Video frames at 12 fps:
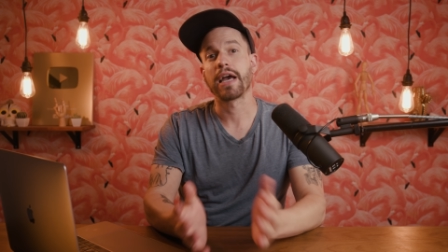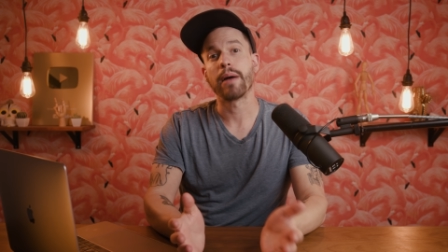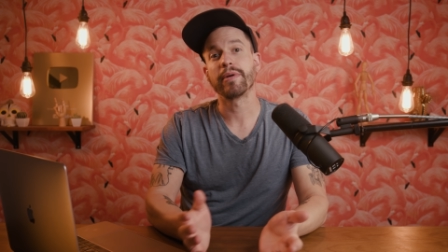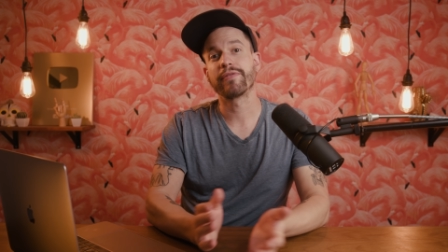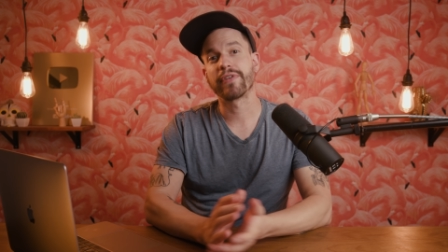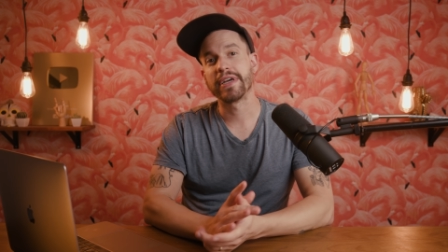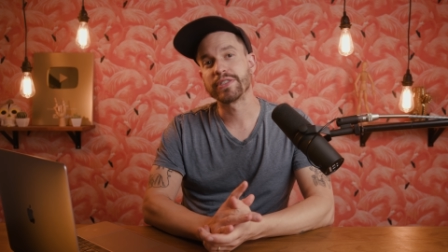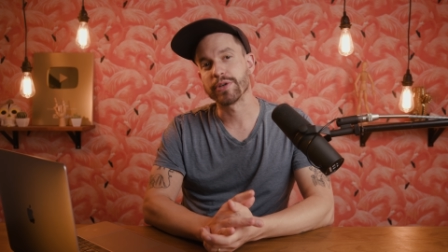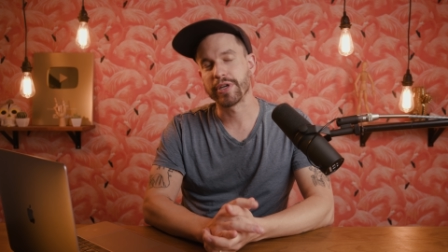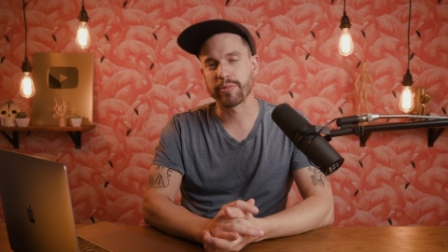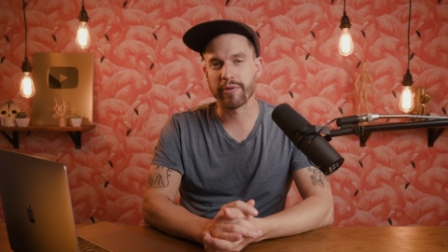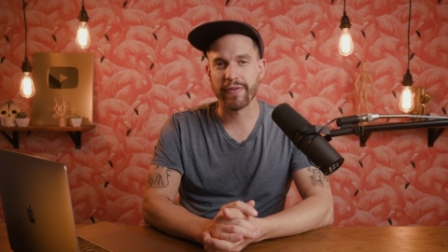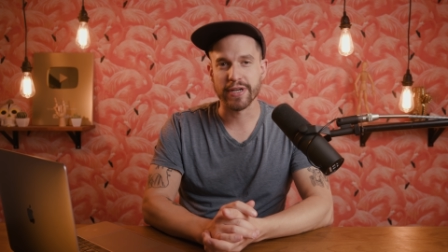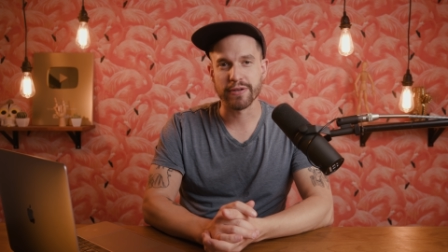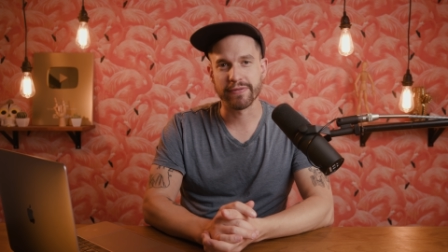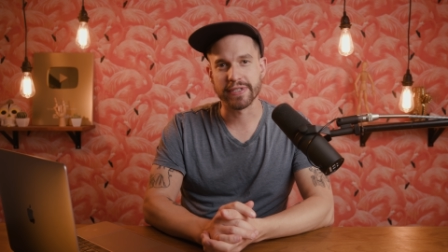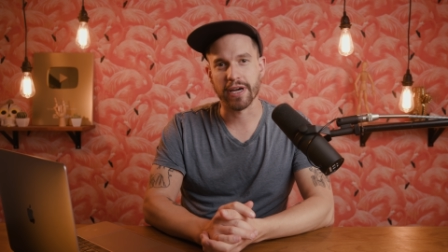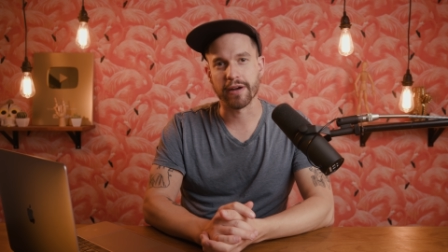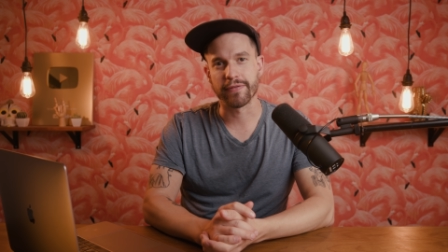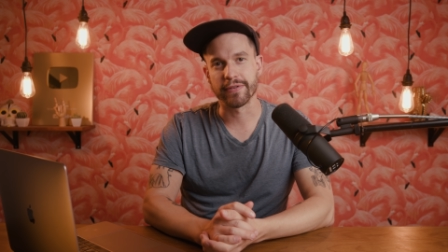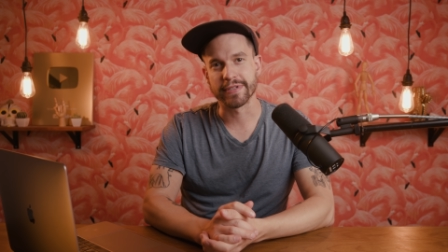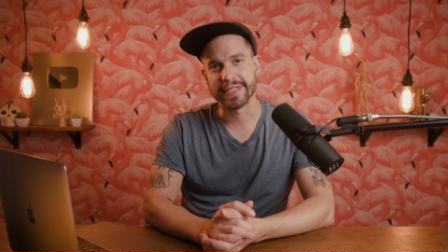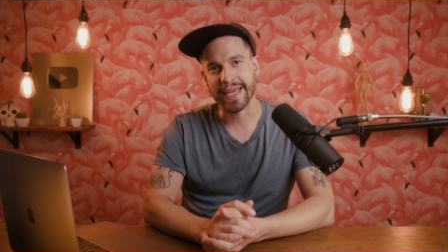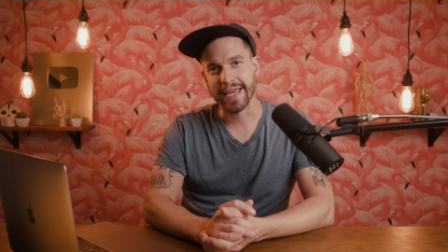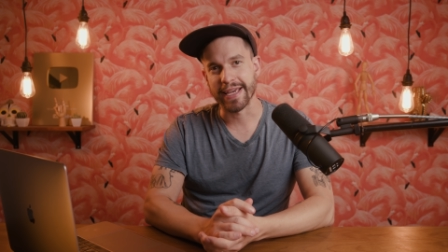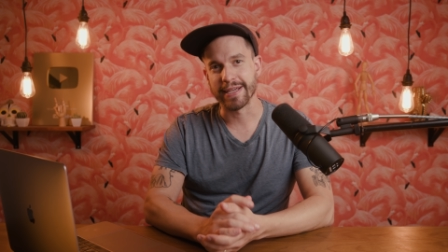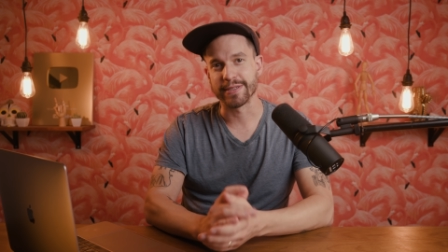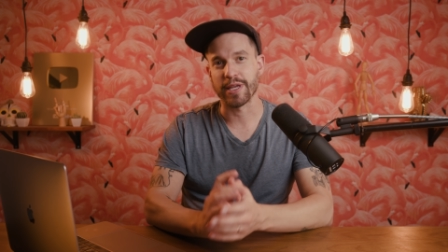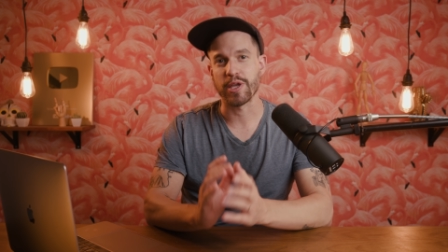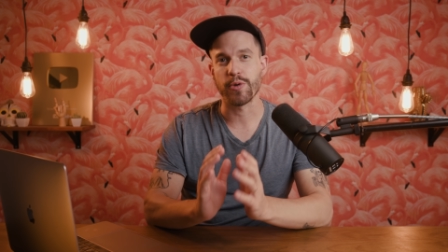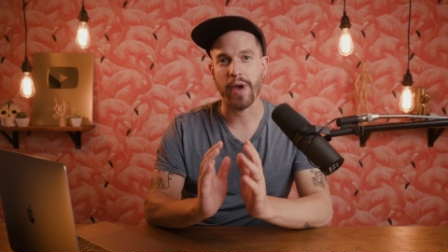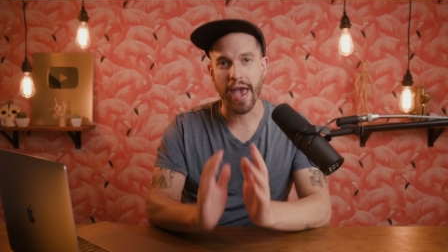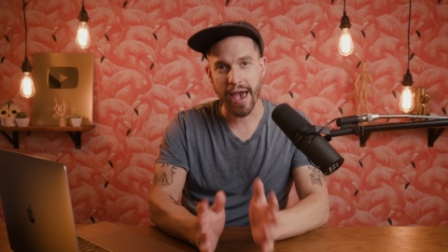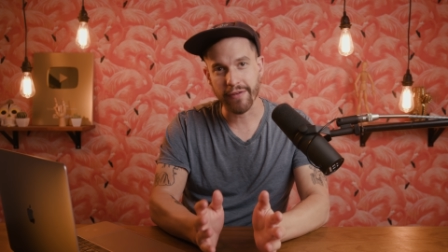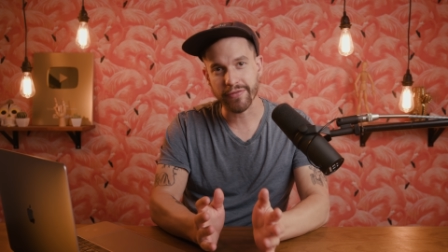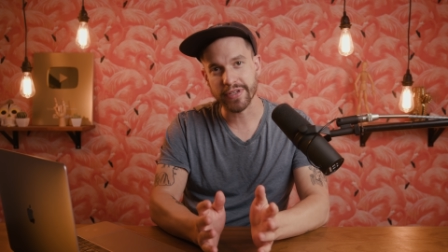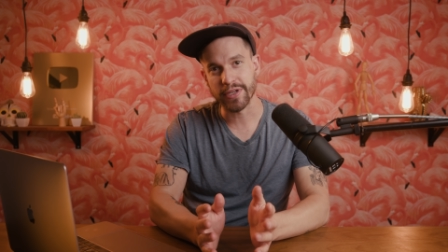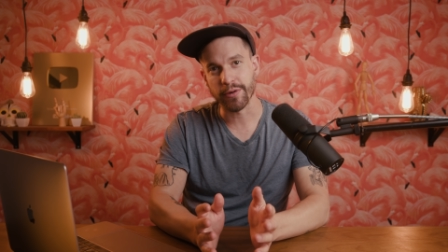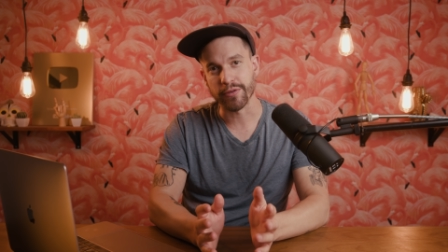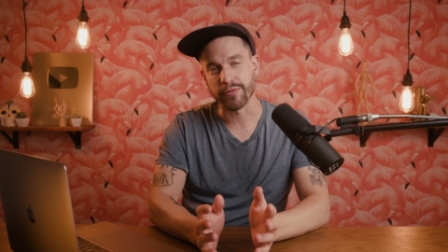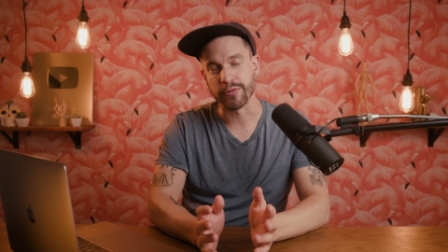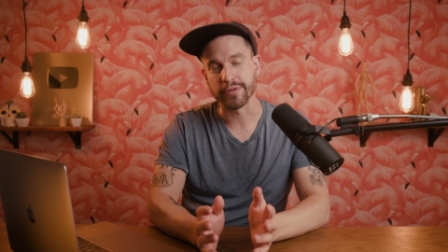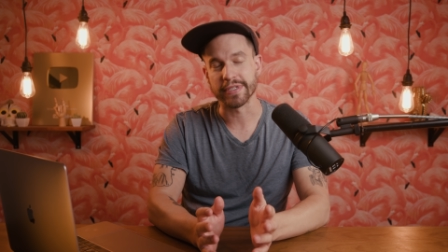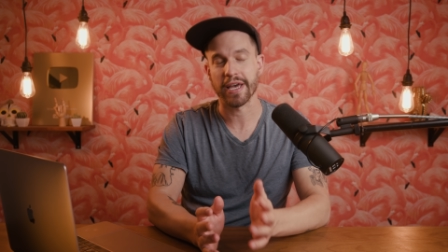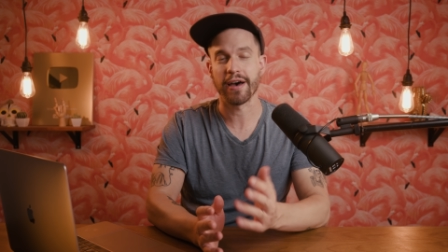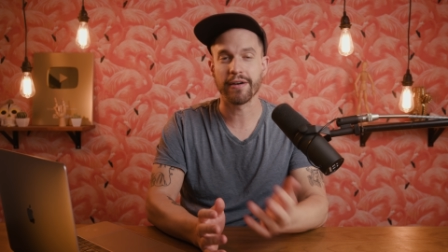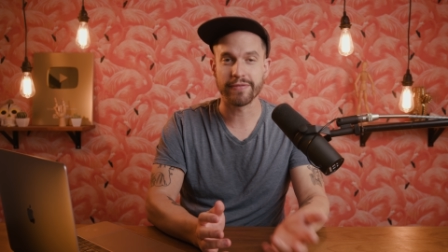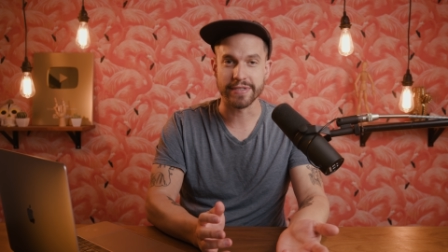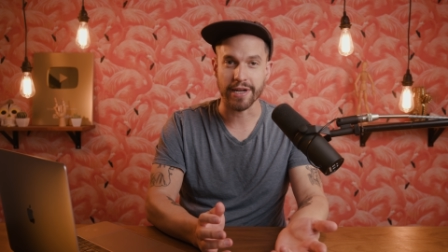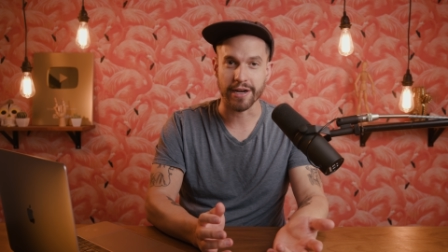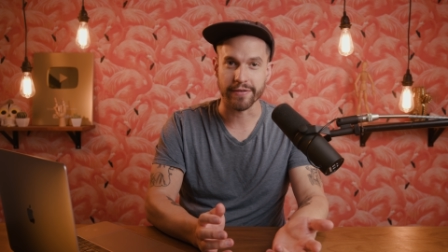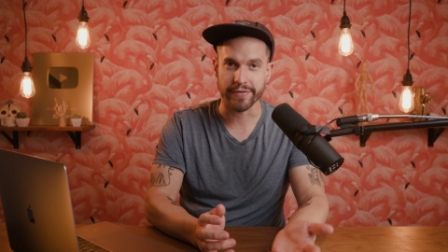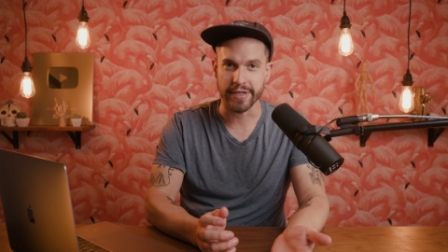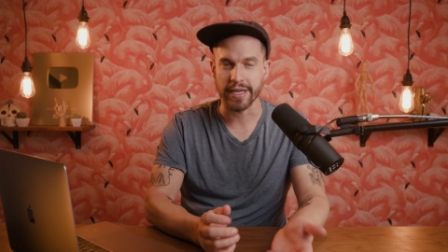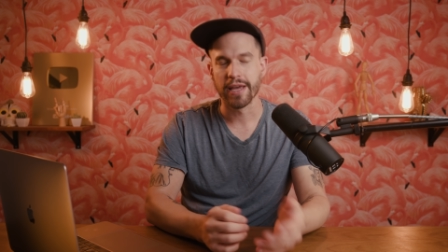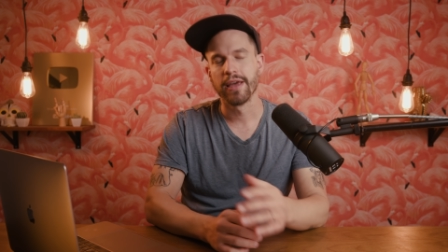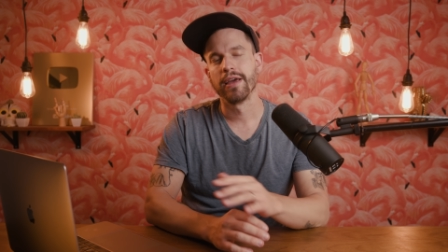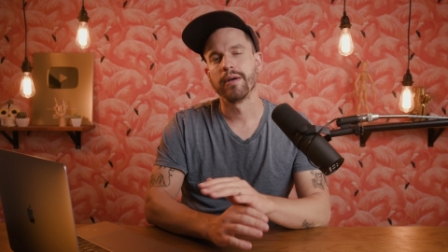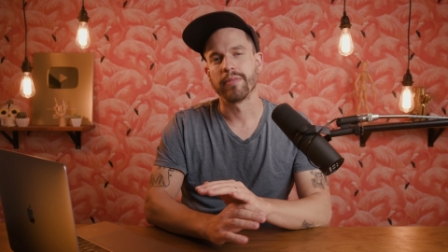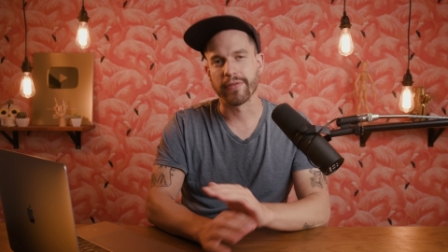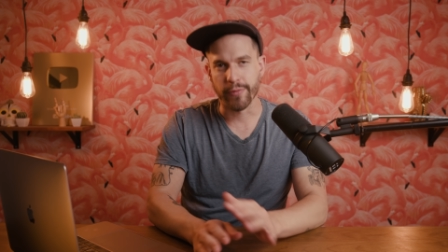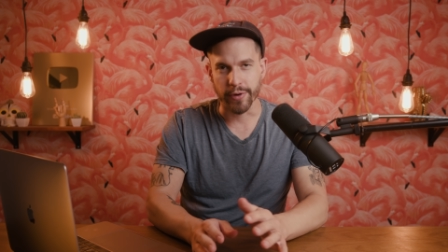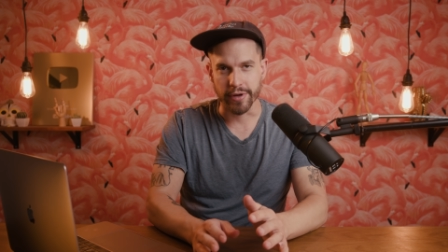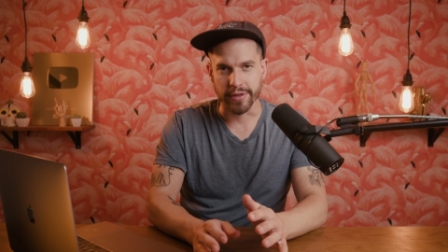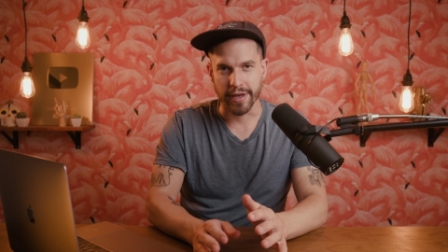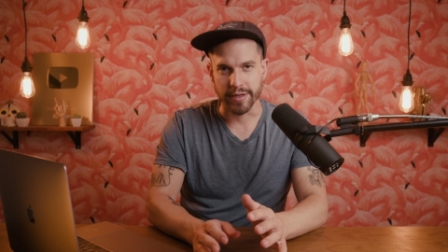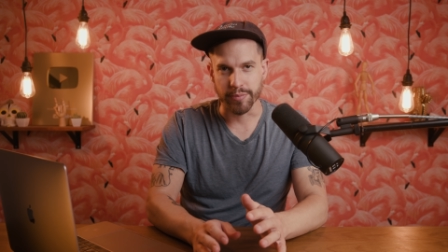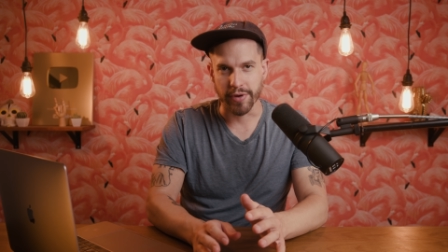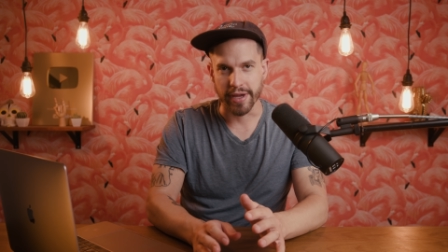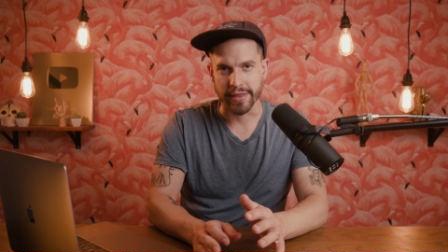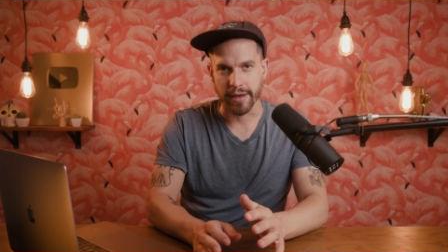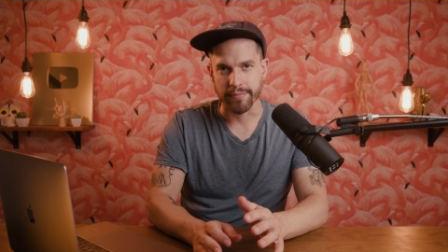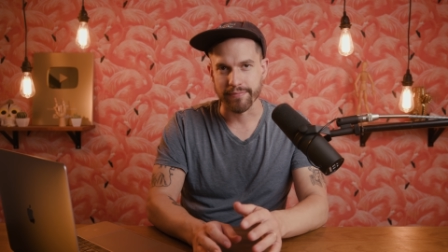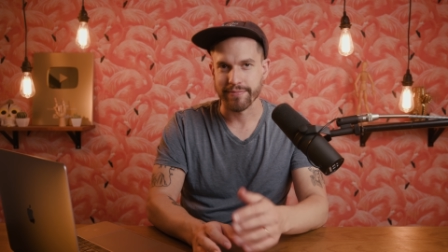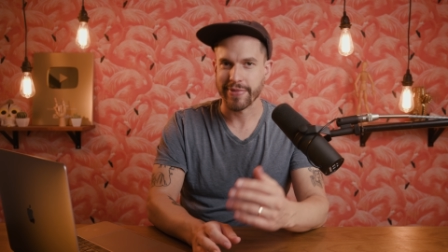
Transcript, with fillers: common phrase you'll hear professional photographers say is you have to know the rules of photography before you're allowed to break them,